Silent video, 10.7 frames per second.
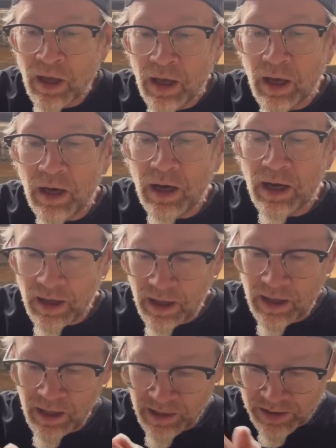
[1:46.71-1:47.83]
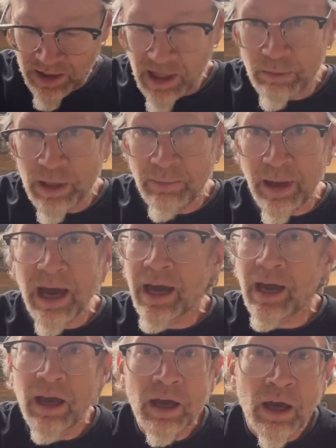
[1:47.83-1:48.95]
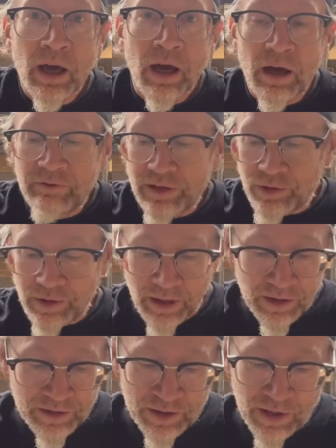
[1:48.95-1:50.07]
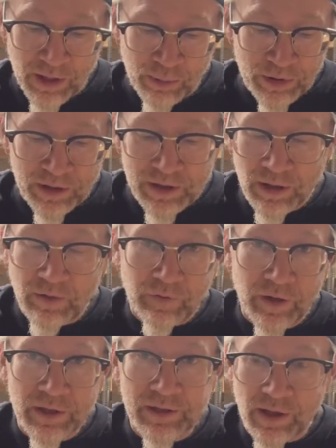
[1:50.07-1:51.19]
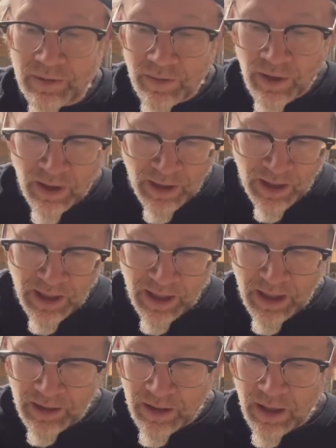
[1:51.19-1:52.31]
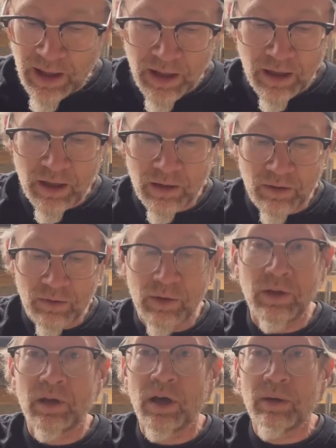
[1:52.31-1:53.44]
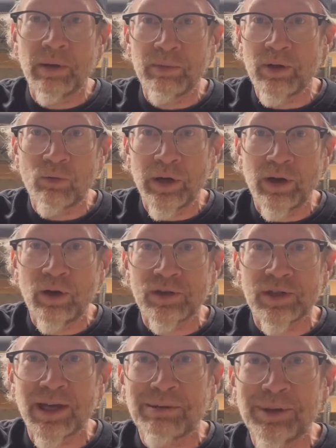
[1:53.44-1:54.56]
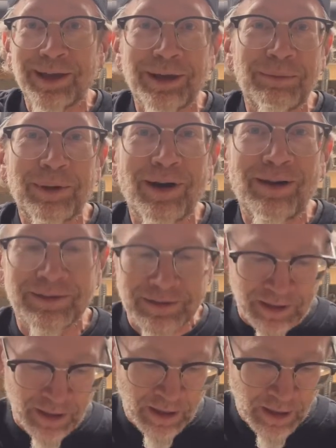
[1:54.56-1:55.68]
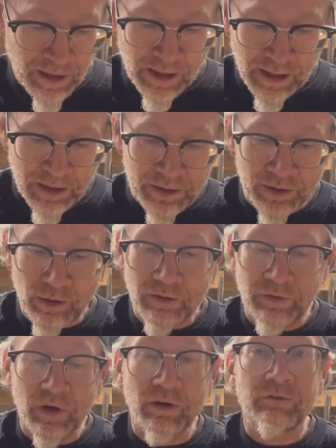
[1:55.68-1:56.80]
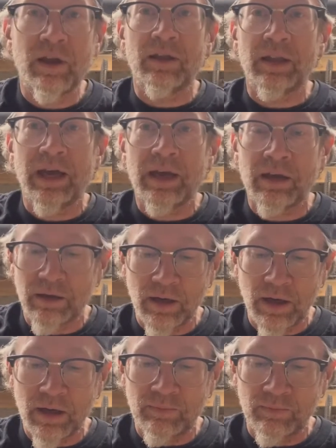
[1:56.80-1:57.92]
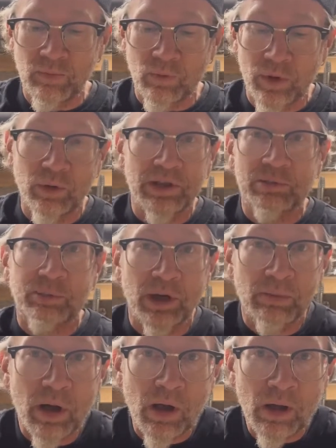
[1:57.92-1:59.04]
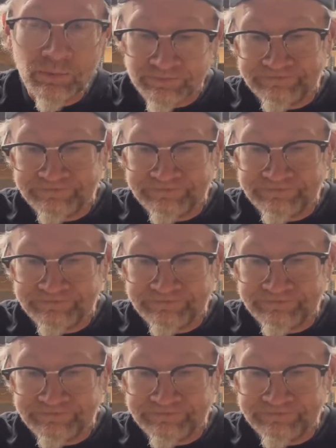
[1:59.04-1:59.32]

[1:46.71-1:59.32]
and stick them in a bag. Veterinarian's just gonna put this in the freezer. And when people are weirdos like me come calling to do a fun event like we're doing a spring ball